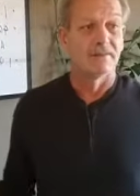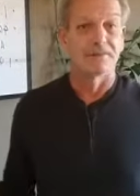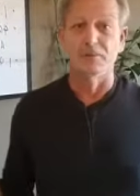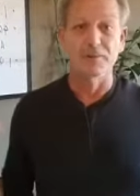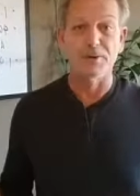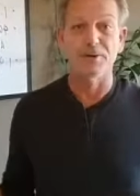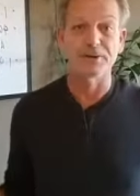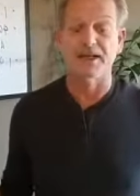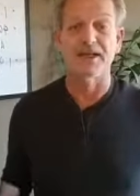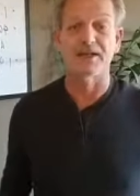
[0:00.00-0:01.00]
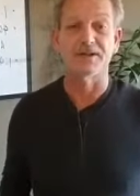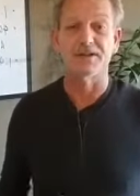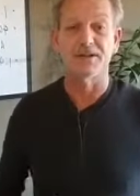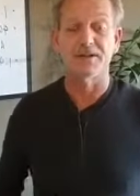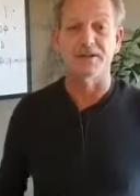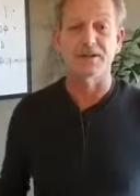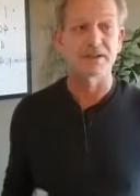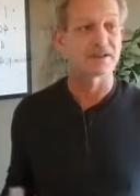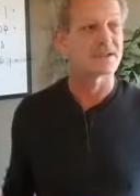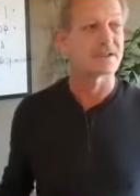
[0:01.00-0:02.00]
the world against you.
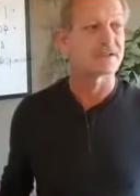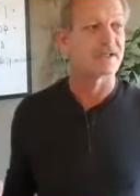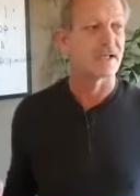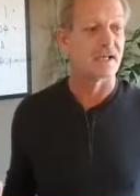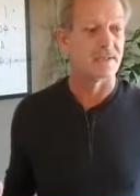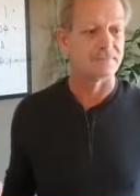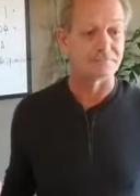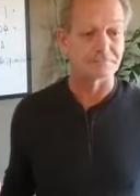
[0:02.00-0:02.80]
It's just that